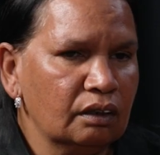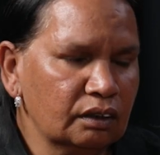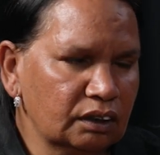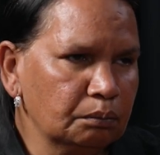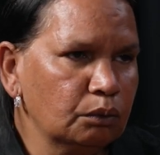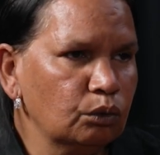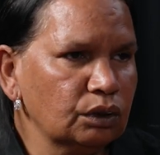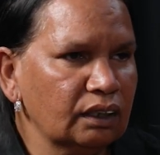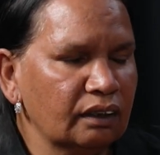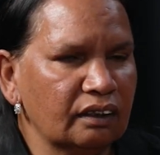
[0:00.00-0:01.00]
The
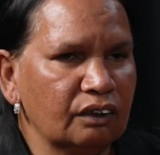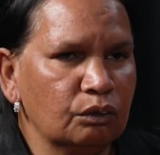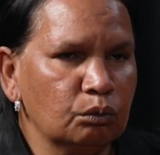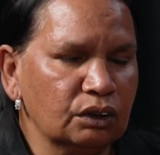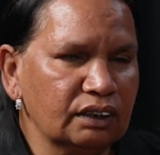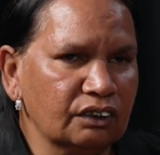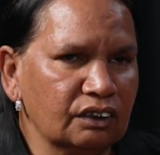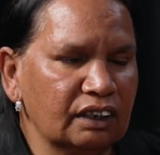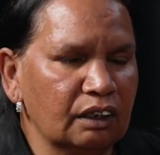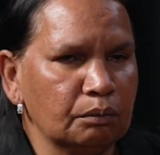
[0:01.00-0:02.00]
supports aren't there, and what's
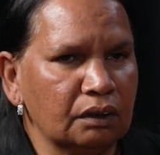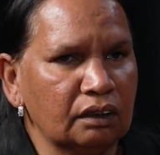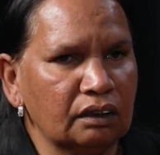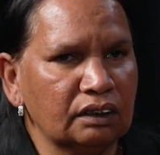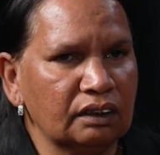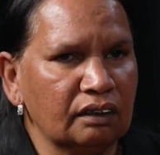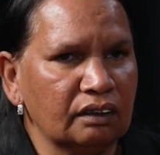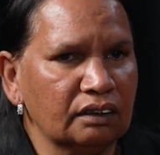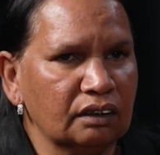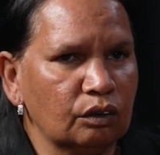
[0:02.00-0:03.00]
actually happening is that
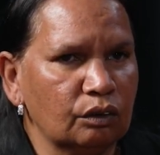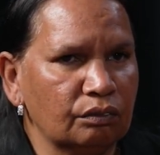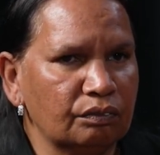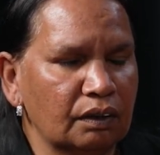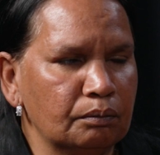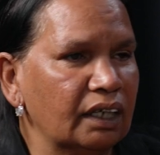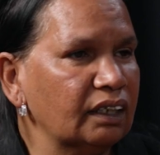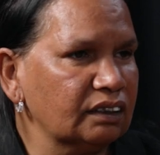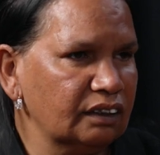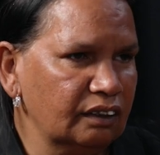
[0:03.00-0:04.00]
there's a lot of
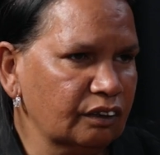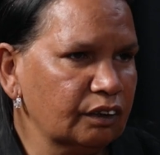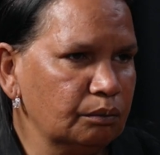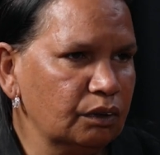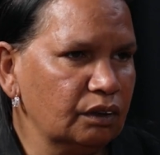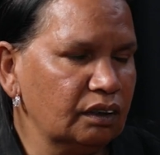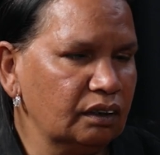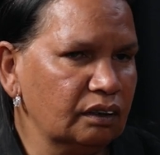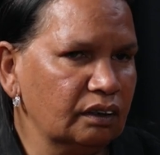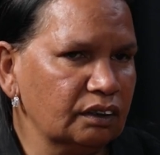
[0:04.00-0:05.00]
angst in our
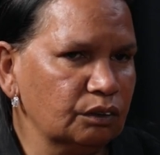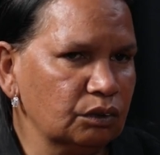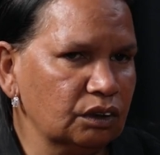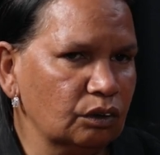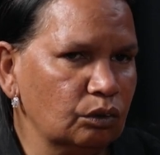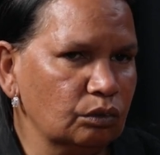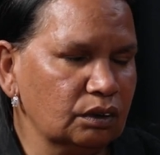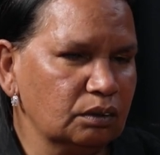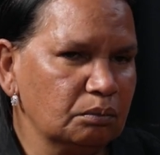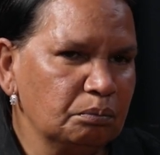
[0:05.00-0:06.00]
community, and as a
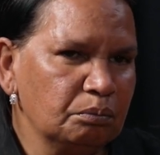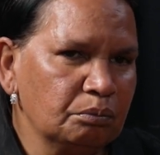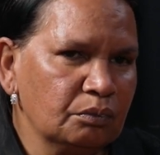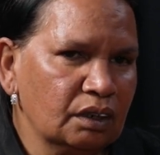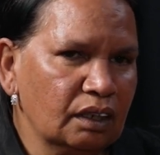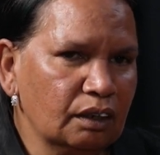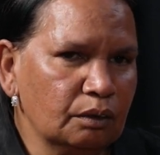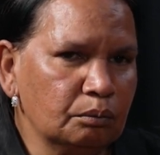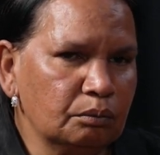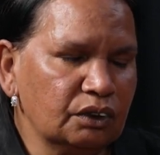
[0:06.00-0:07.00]
result,
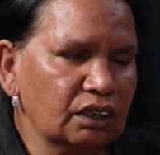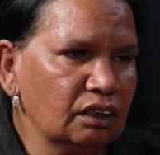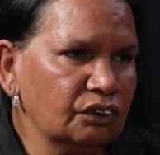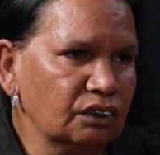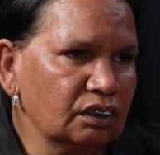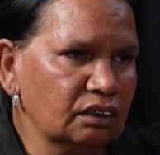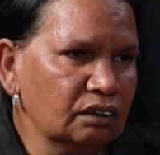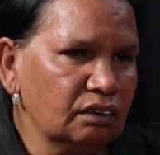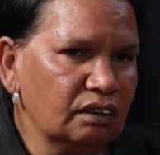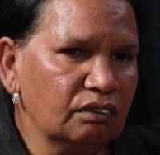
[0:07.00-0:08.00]
challenges
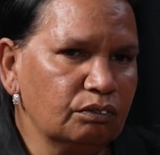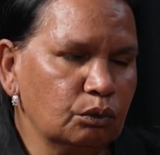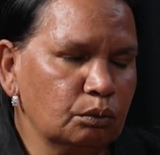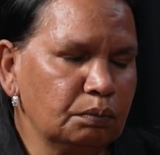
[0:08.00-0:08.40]
are therefore